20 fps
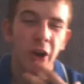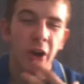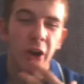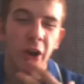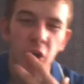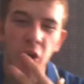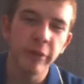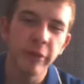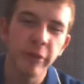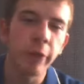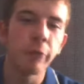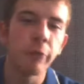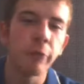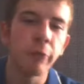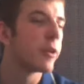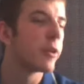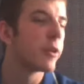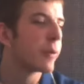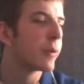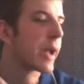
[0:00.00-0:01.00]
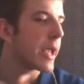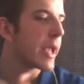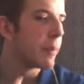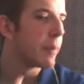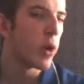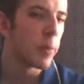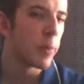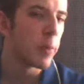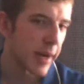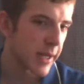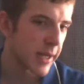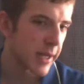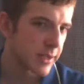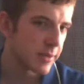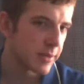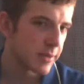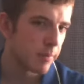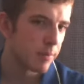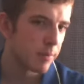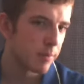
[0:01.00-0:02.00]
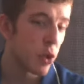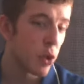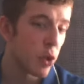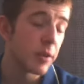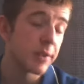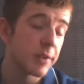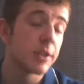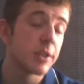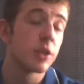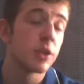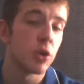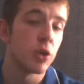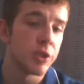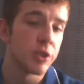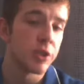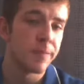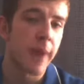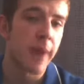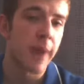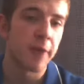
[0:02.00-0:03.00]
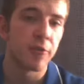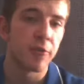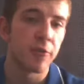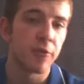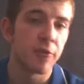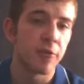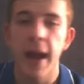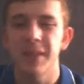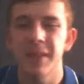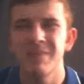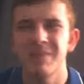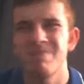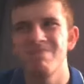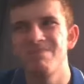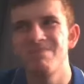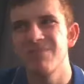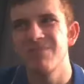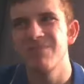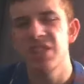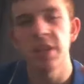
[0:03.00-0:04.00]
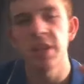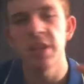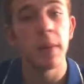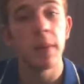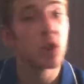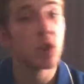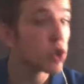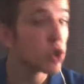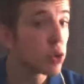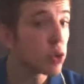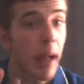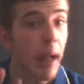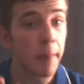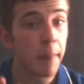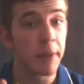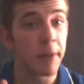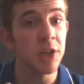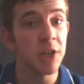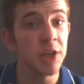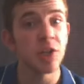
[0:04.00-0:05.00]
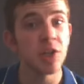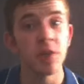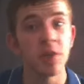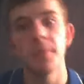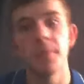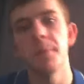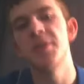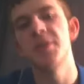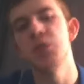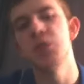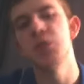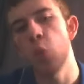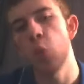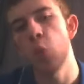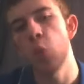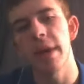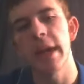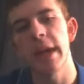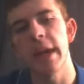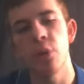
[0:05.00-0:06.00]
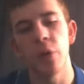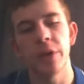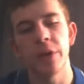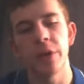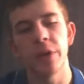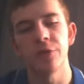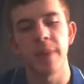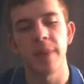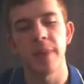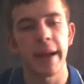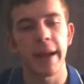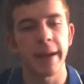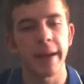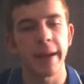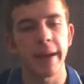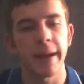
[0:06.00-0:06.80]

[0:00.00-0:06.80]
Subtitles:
I don't think you'll get your point cost back from that, simply because you'll do damage, you won't get your point cost back